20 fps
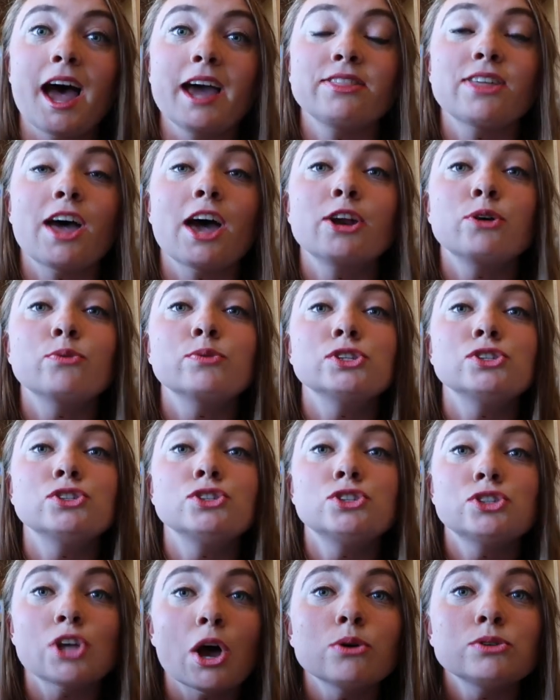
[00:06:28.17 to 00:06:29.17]
I thought it was
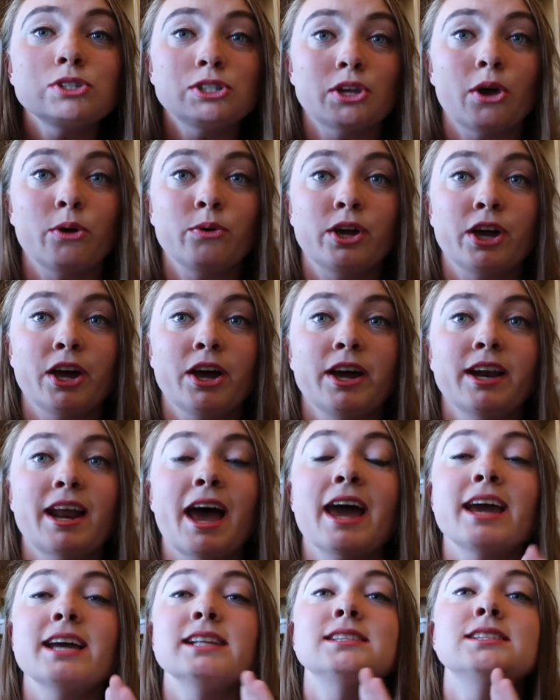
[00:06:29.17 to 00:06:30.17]
so, so good.
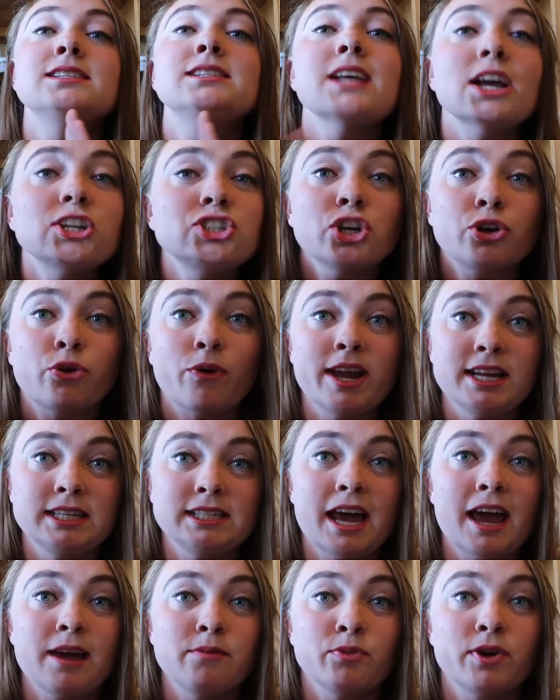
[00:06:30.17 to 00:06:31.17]
I had such a great
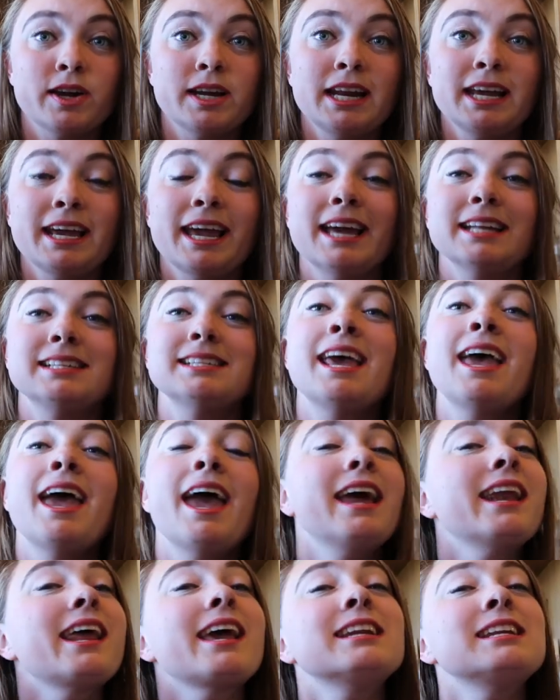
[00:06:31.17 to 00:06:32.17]
time reading it,
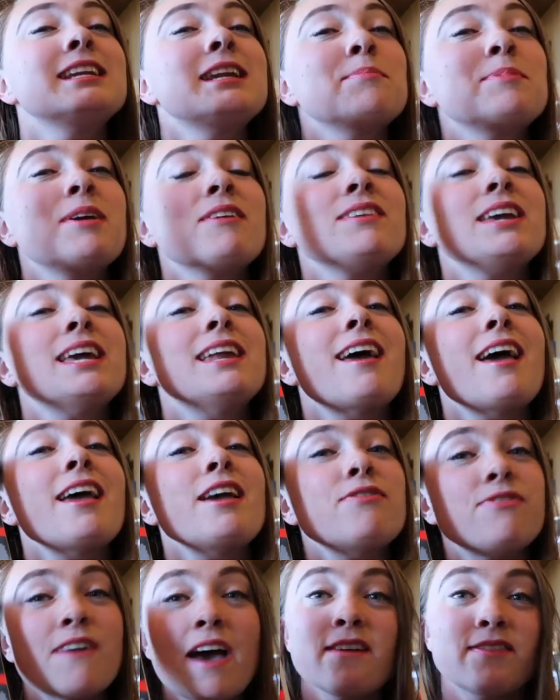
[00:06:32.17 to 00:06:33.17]
and I ended up giving it
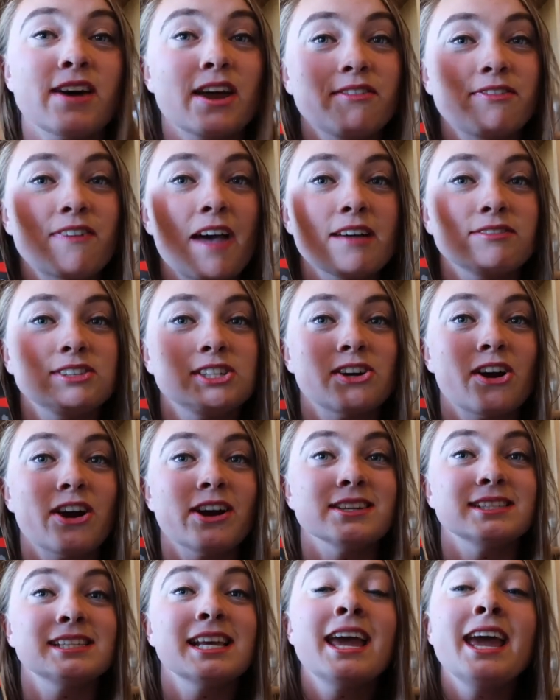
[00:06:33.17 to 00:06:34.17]
a 5 out of 5
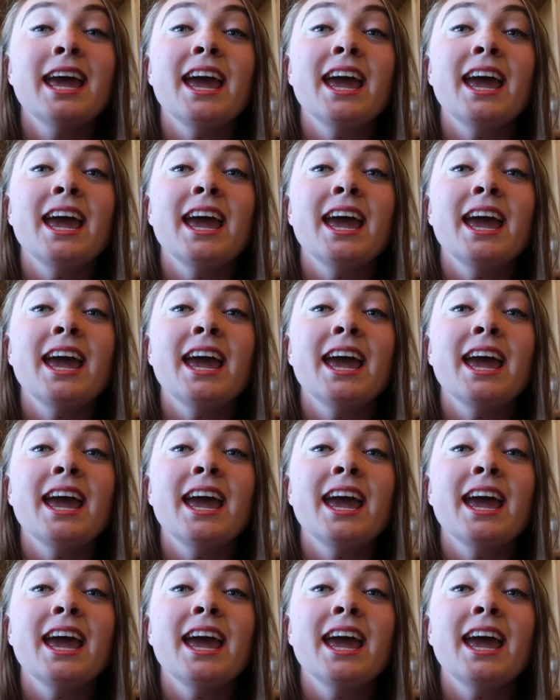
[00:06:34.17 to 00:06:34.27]
stars.